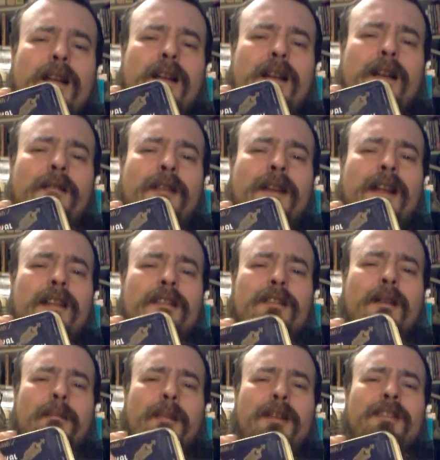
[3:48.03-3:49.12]
I think it's
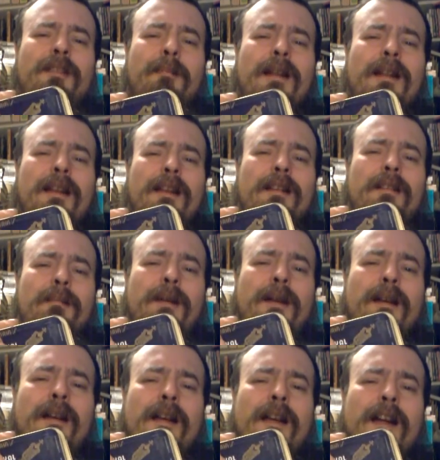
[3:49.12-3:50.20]
got possibilities,
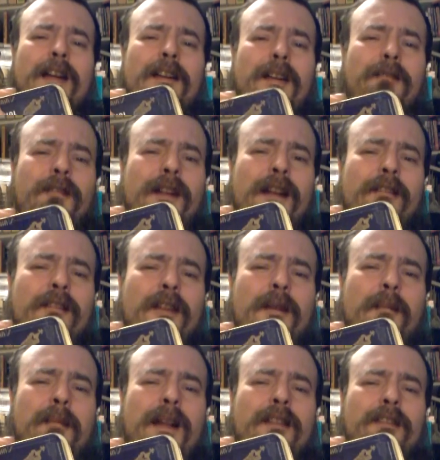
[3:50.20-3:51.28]
but I don't think they've got the
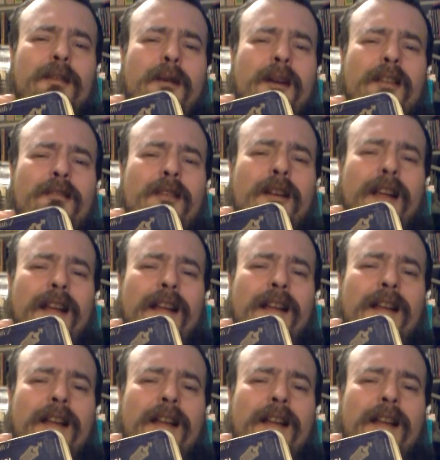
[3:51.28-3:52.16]
mix quite right.